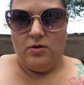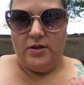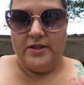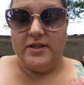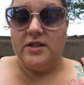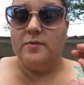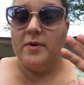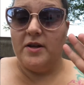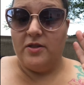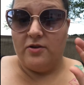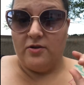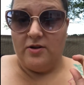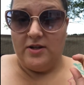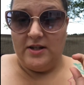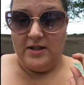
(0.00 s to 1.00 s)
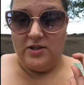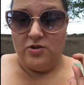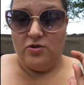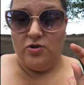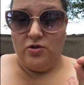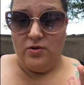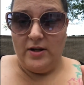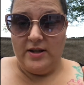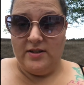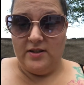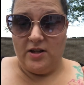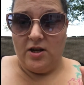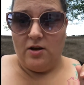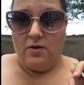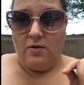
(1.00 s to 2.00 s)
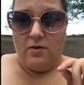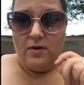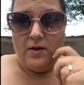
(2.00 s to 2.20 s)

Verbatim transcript: this is my third day, so two days ago.